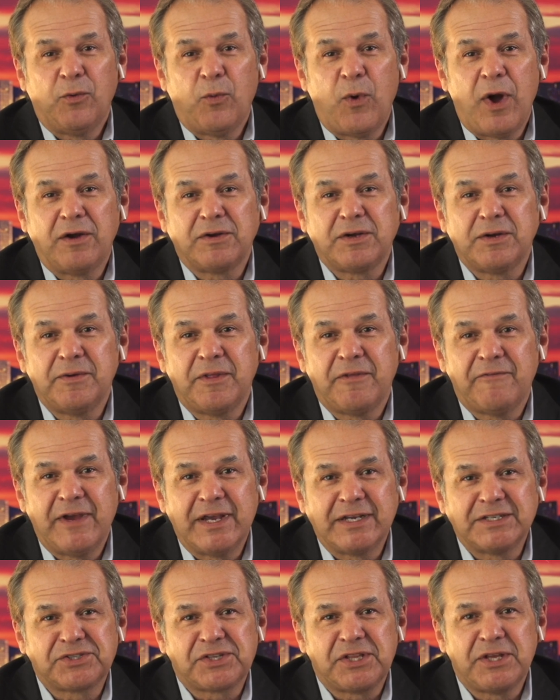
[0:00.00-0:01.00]
welcome to the
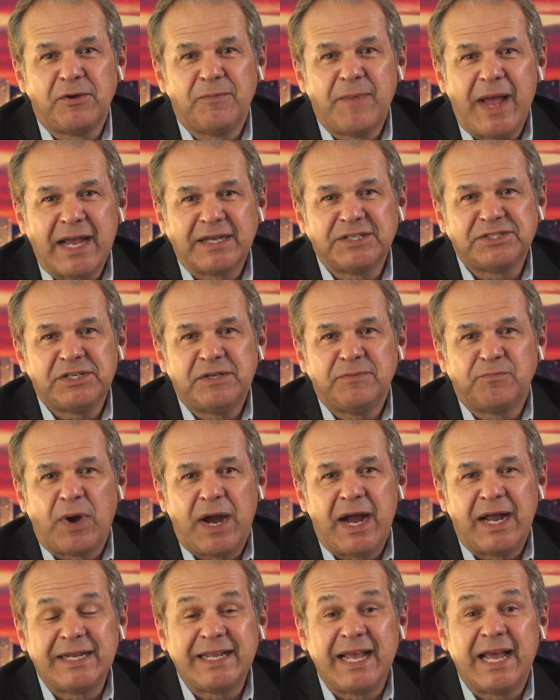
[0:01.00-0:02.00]
Vegas Legal Magazine
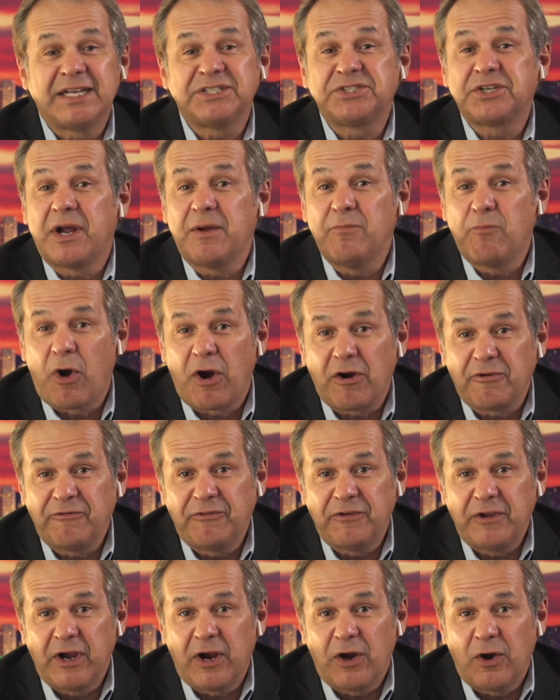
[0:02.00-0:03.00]
podcast. I'm Mark
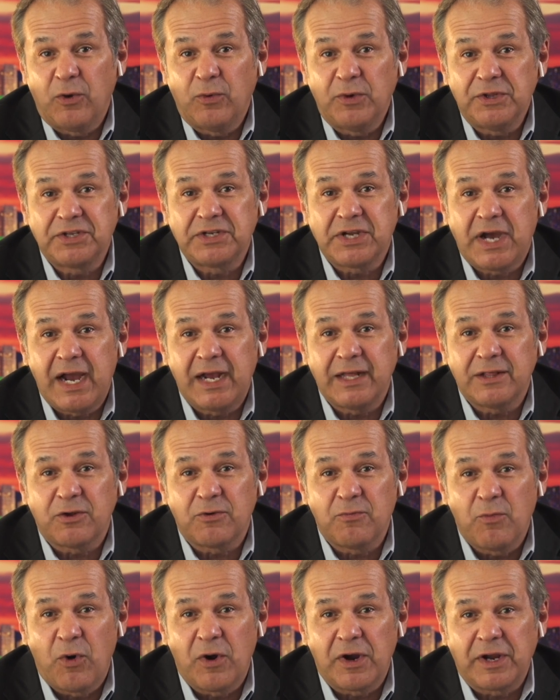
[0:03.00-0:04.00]
Fierro with Tyler
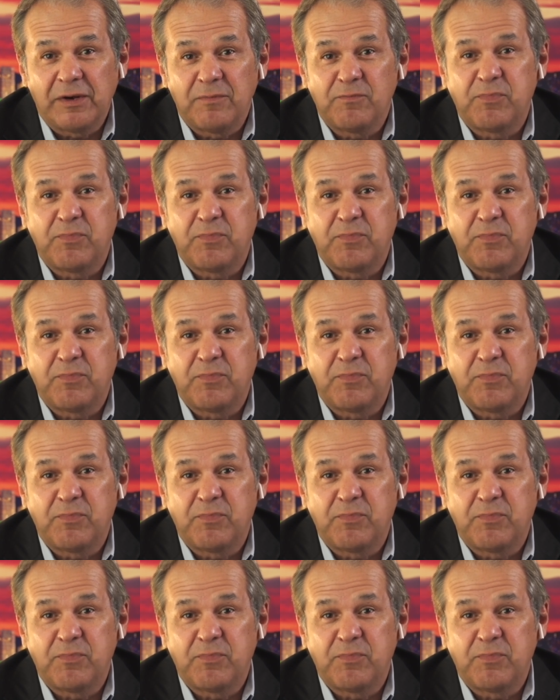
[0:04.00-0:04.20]
Morgan,